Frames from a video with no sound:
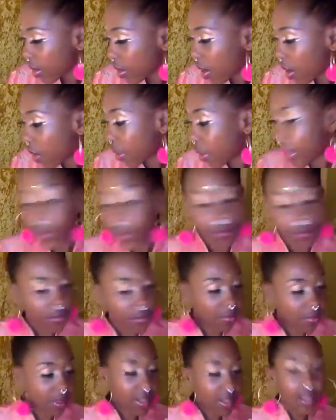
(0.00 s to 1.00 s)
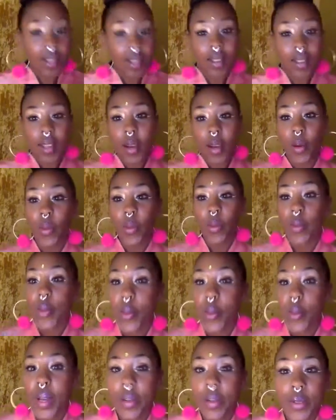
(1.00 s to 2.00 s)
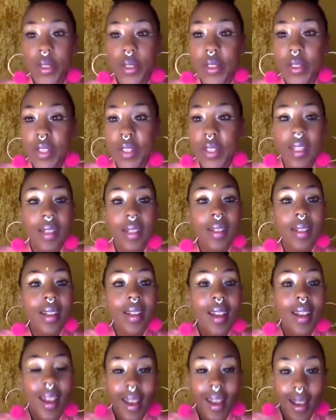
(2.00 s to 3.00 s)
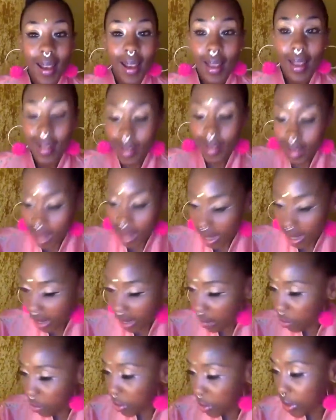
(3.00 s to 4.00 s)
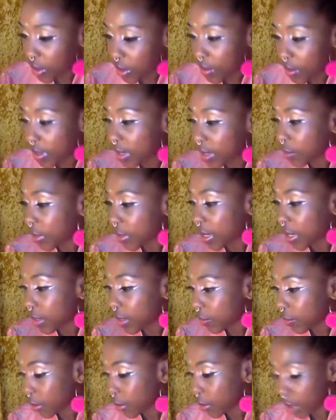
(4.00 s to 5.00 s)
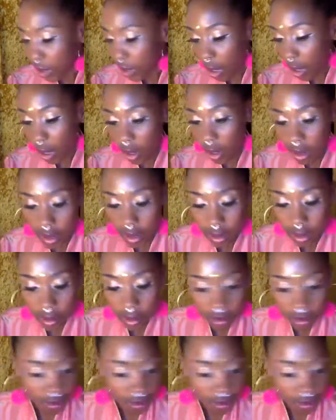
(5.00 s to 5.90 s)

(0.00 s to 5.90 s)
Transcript: Okay, so we're waiting for Susan, and I'm going to do this piece for y'all